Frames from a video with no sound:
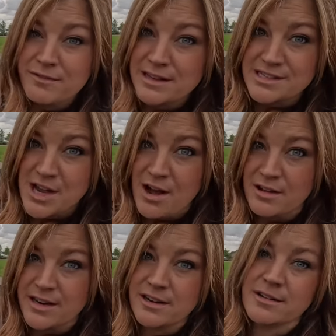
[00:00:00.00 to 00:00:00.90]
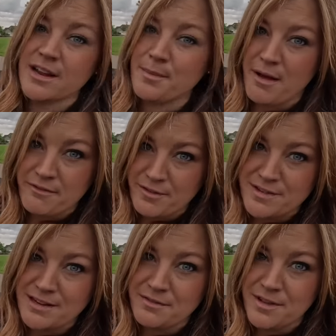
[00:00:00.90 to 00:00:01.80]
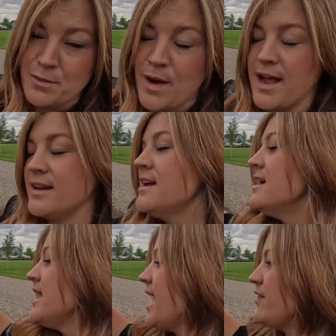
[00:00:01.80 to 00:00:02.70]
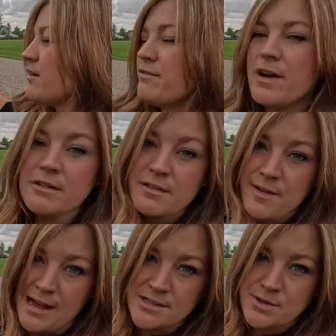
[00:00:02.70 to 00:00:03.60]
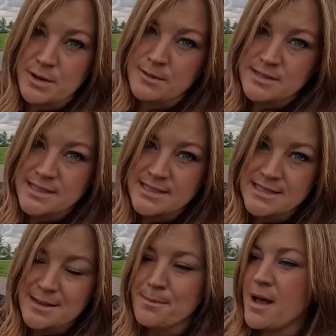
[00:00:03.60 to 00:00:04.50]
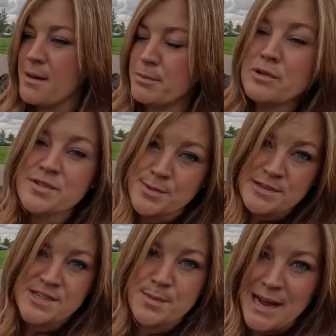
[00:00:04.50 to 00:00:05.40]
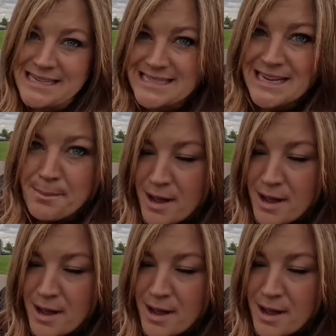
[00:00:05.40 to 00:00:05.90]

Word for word: feet tall and it'll get about 15 feet wide. And they're fairly fast growers. This is a blue spruce, so Picea